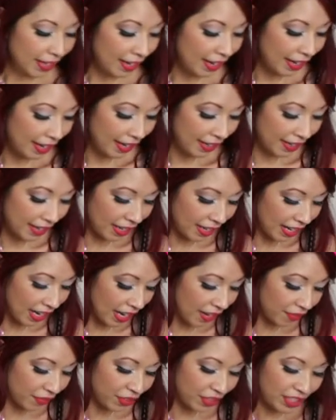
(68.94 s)
And I
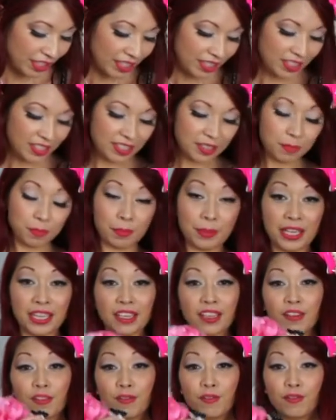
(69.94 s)
have this
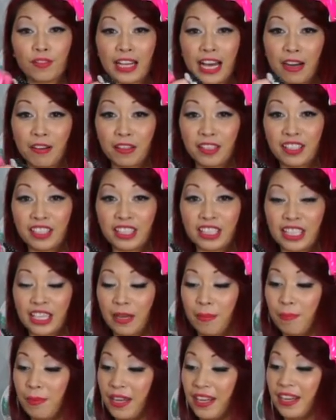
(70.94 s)
big flower
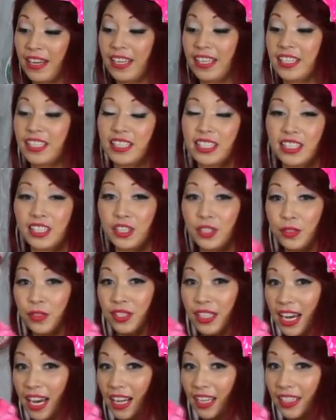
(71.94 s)
clip and I could just
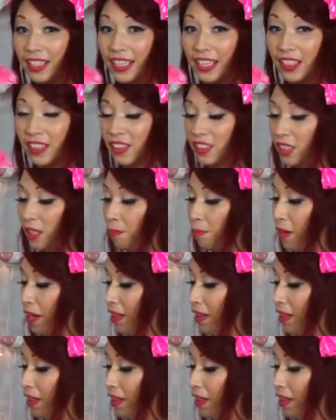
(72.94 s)
use the alligator clip